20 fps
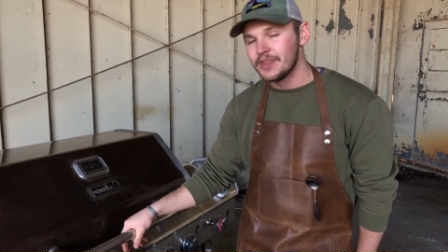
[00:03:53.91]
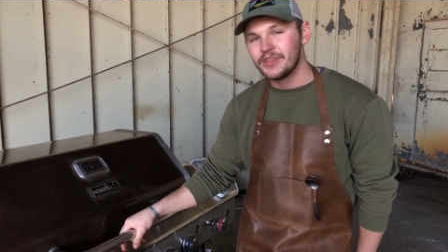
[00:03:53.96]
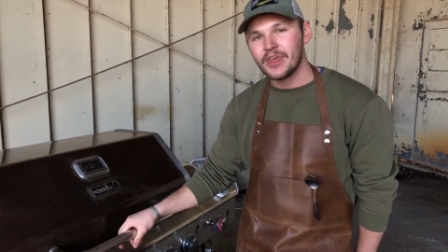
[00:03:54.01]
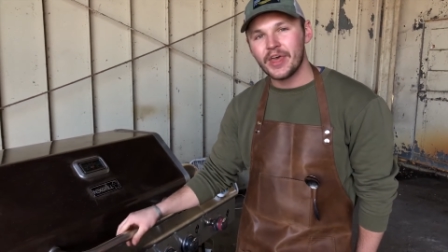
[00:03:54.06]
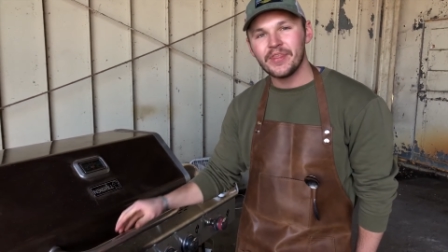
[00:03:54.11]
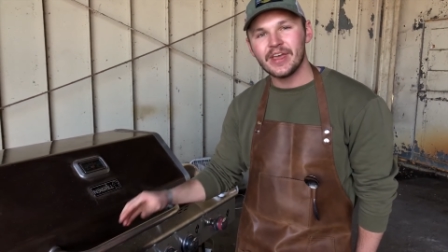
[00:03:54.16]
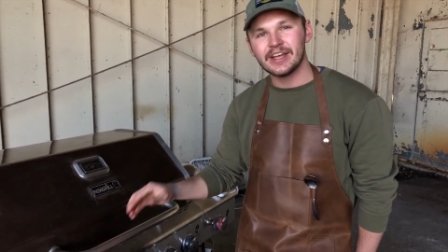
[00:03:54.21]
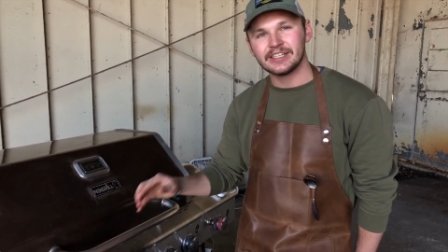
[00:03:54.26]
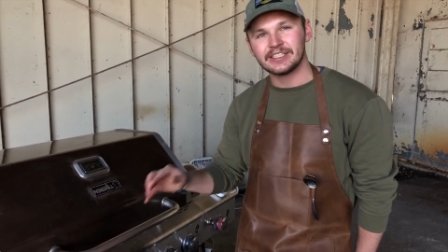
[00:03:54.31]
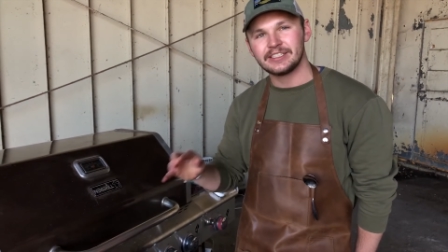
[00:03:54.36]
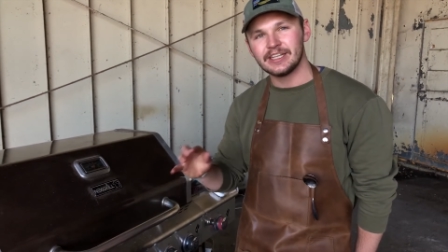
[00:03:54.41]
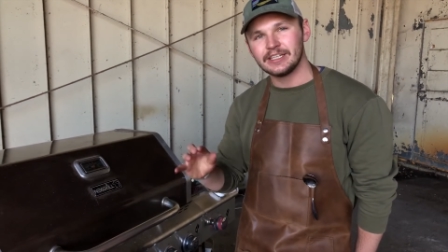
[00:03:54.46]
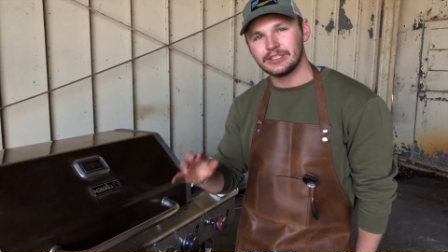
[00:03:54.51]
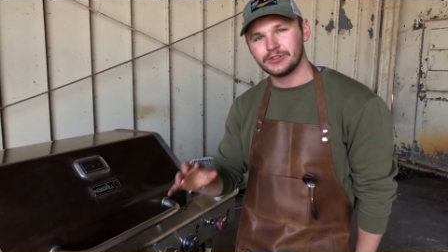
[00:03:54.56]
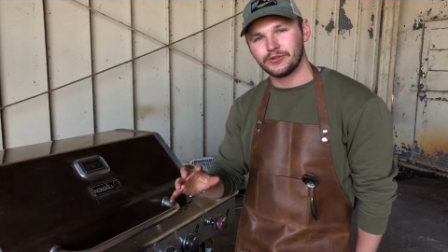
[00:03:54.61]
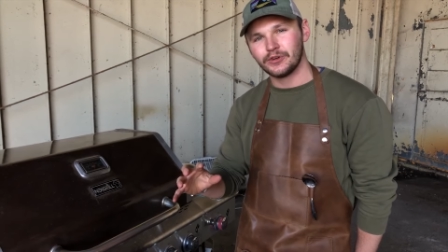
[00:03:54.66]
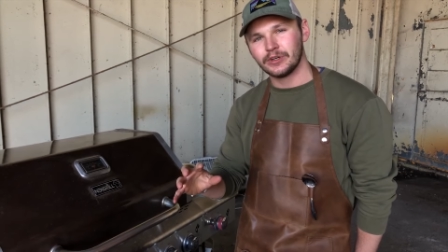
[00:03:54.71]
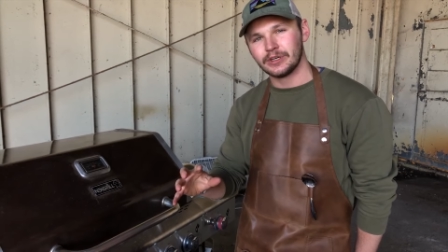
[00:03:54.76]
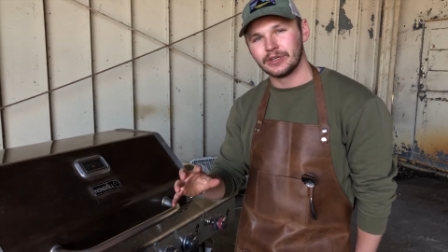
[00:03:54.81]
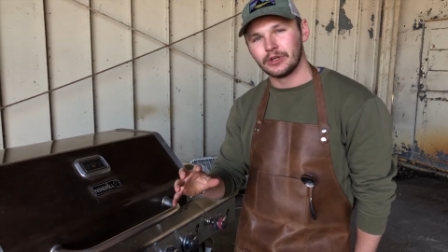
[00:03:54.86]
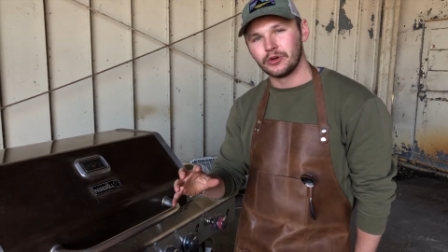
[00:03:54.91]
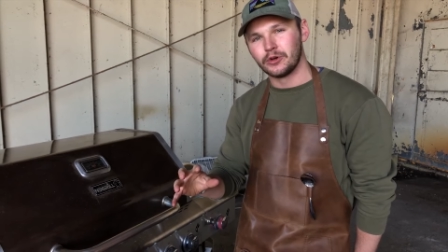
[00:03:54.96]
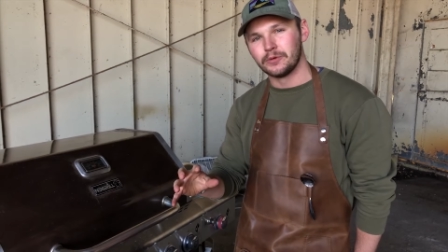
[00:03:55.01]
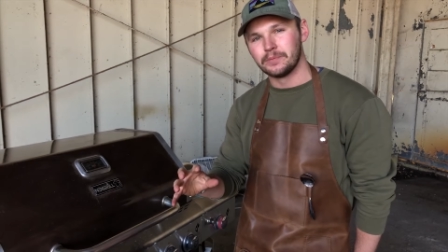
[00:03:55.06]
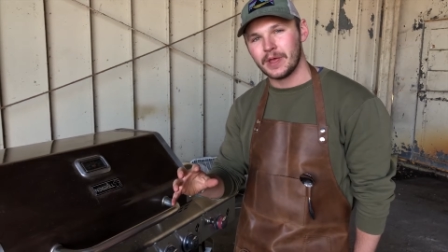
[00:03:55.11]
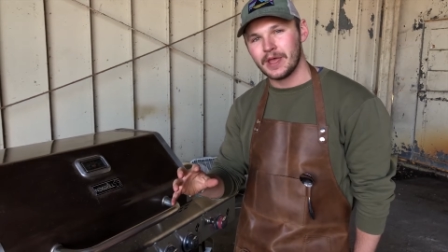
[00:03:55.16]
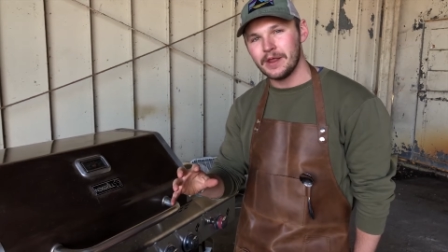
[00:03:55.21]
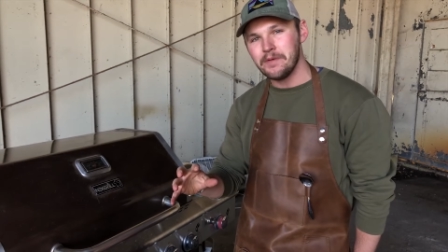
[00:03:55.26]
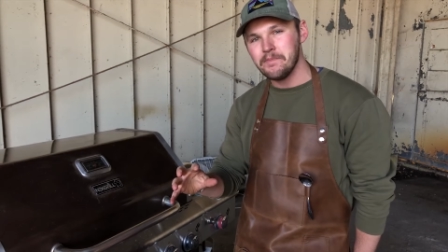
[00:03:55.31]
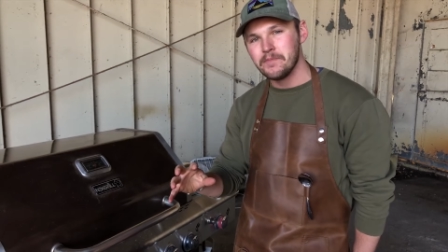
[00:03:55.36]
Then that sits for a little
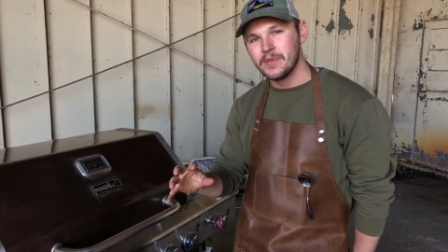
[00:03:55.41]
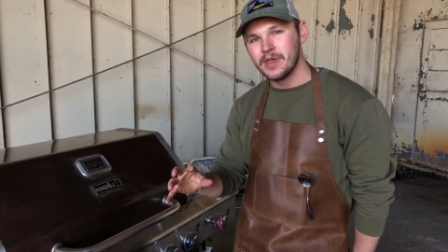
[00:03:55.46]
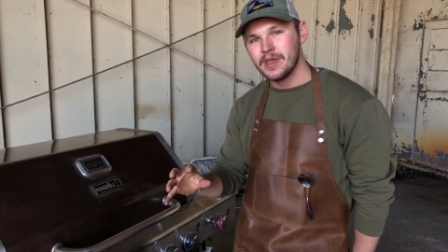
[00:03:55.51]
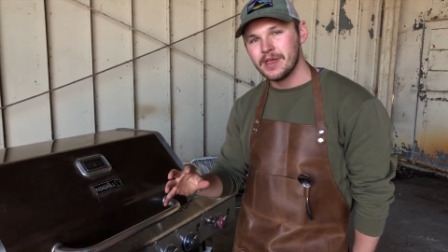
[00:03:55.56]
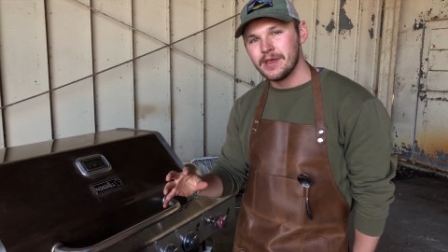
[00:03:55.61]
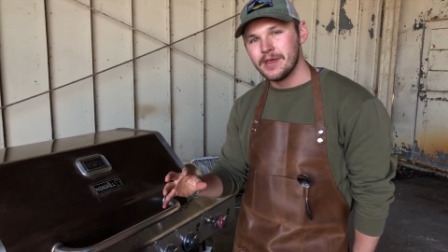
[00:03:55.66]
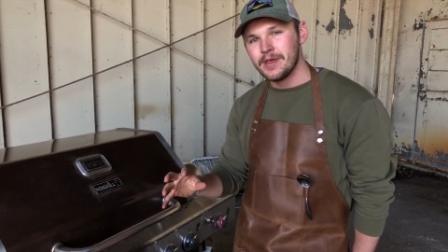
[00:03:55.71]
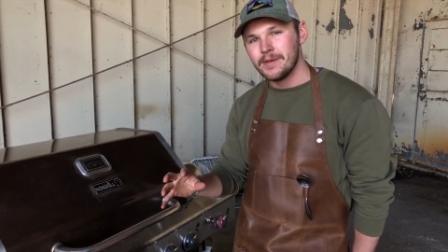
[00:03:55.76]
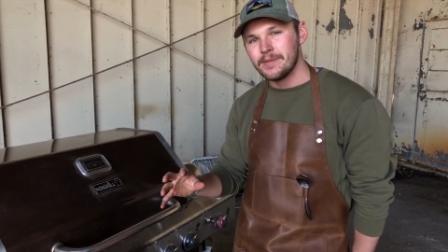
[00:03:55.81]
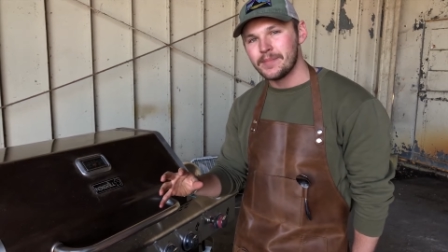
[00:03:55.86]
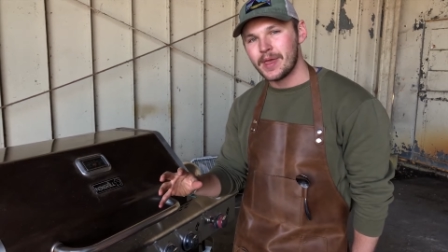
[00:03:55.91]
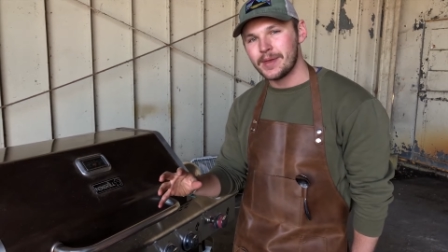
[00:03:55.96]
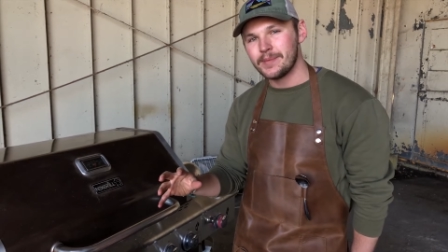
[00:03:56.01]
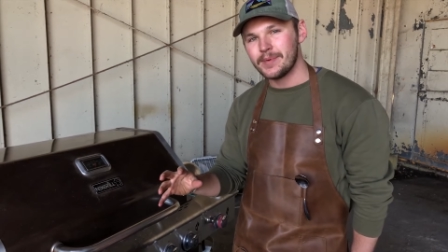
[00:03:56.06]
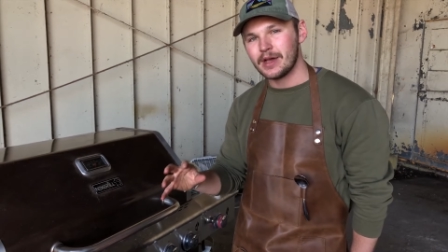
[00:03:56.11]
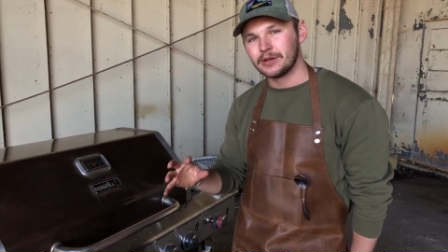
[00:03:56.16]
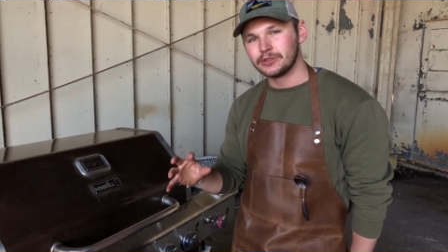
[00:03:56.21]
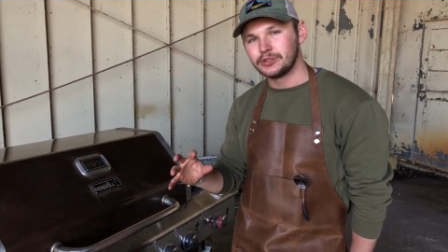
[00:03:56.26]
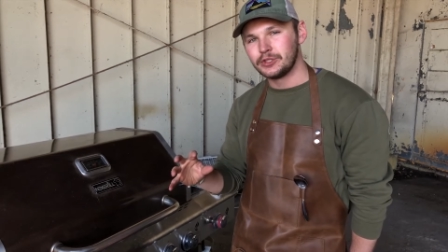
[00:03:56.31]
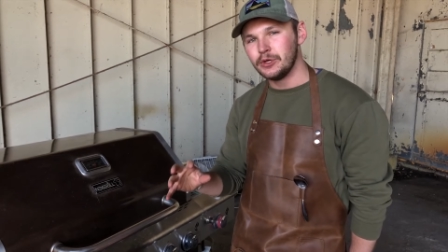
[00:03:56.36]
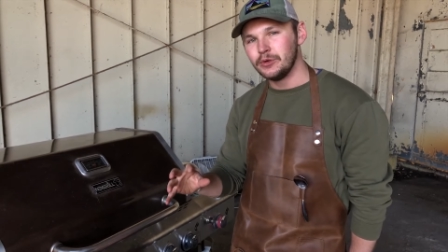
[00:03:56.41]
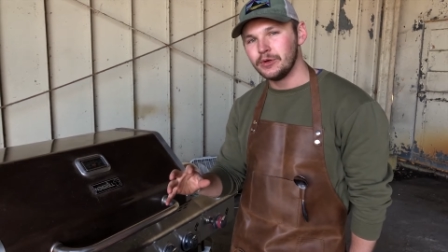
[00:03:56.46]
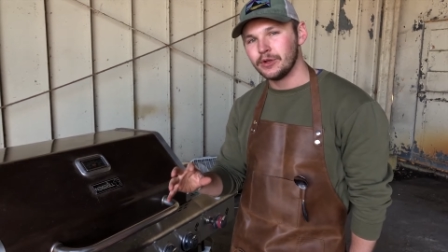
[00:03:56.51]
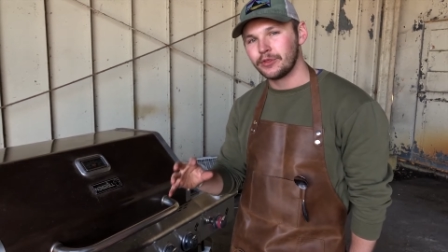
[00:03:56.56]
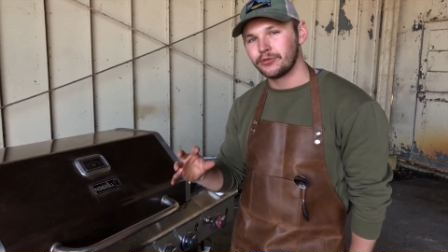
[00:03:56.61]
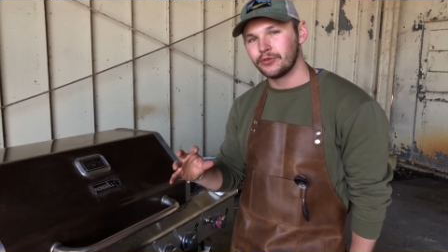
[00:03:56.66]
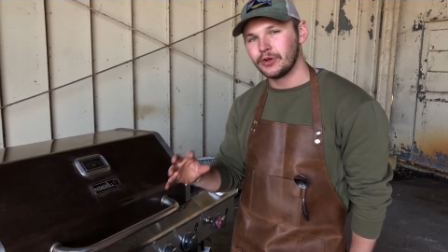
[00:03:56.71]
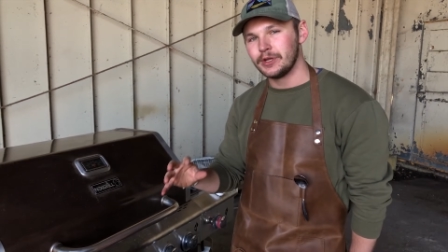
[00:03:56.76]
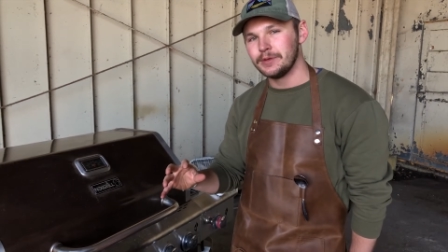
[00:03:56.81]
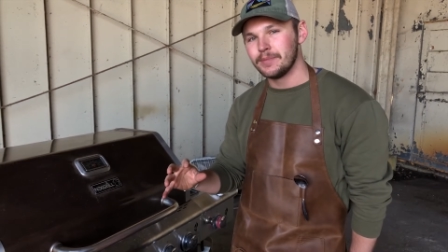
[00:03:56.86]
bit, maybe up 2 to
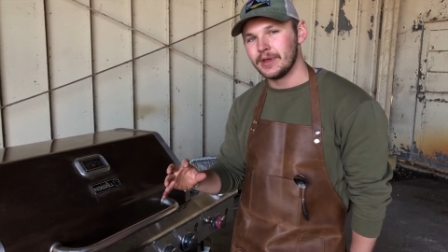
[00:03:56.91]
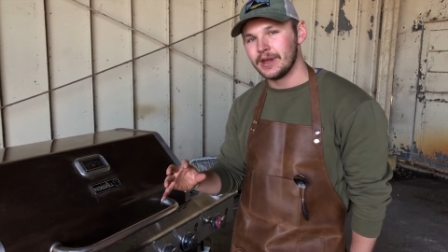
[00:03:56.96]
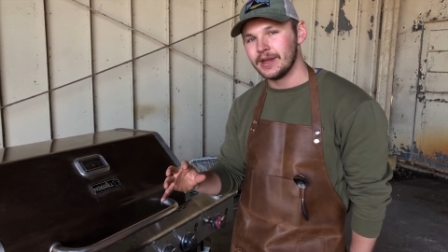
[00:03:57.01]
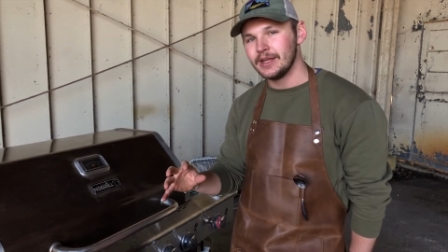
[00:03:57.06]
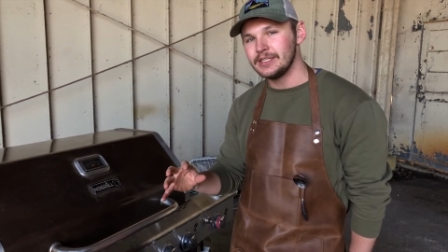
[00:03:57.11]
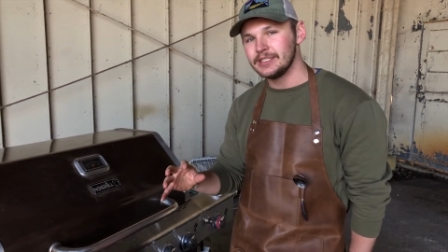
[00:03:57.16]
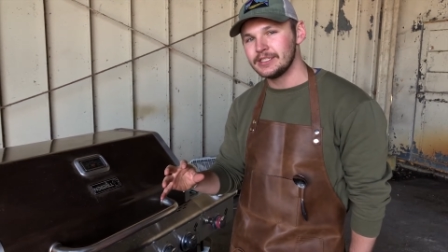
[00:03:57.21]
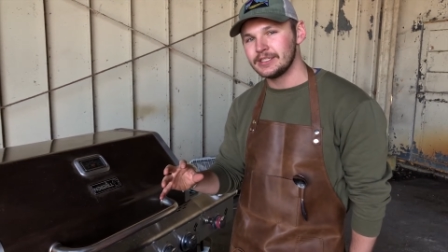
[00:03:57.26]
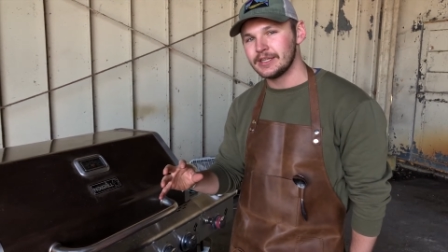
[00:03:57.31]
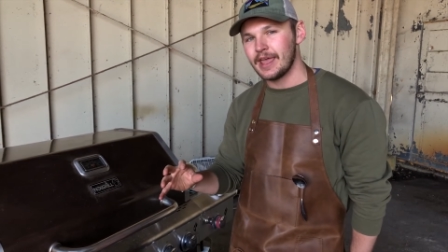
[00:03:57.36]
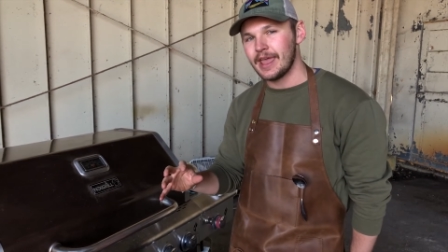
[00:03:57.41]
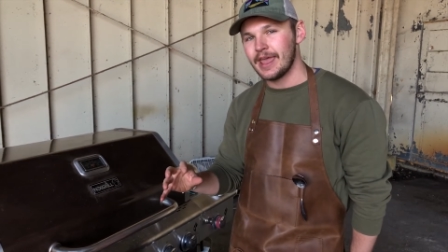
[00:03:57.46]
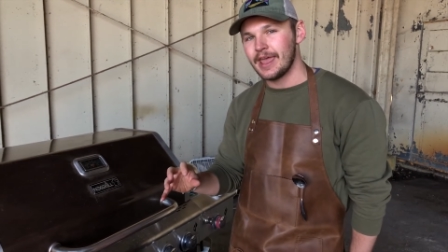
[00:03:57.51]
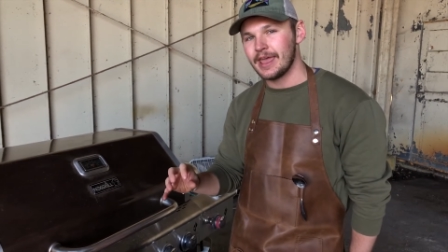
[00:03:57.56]
3 minutes,